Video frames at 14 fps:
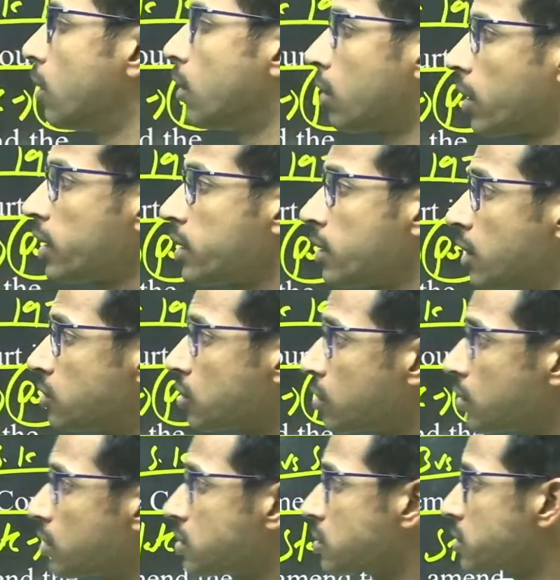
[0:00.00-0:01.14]
right? So
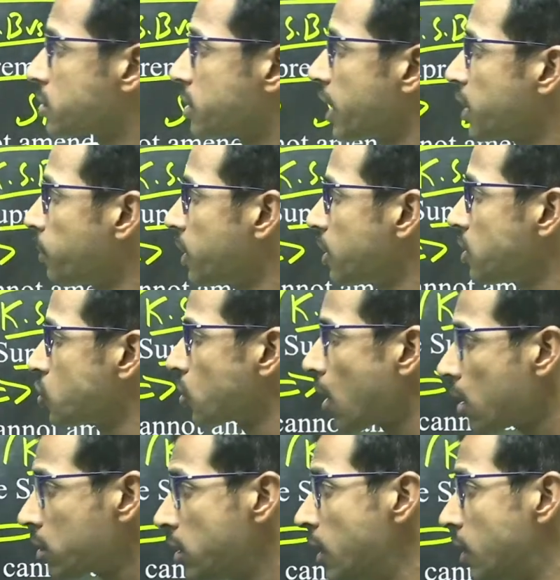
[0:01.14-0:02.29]
this statement is wrong.
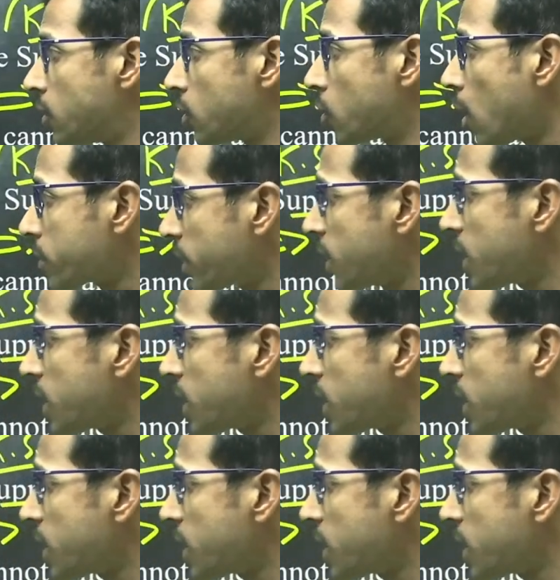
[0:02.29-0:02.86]
Doctrine